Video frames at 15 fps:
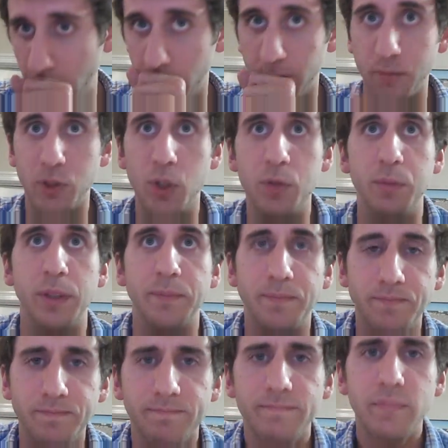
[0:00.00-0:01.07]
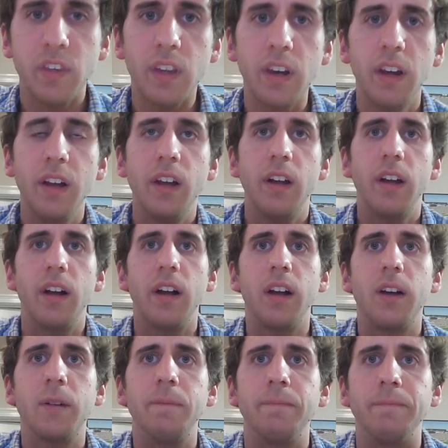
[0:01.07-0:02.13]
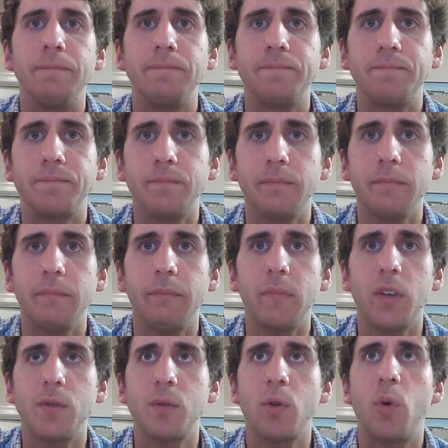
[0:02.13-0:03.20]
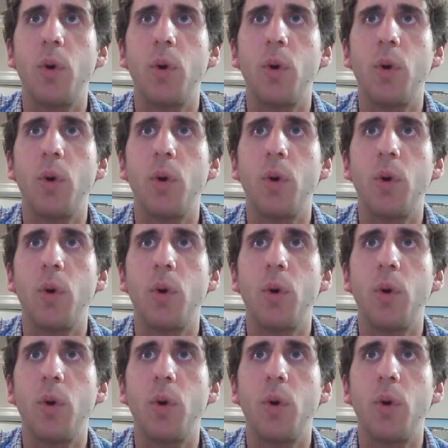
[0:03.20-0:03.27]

Excuse me. Some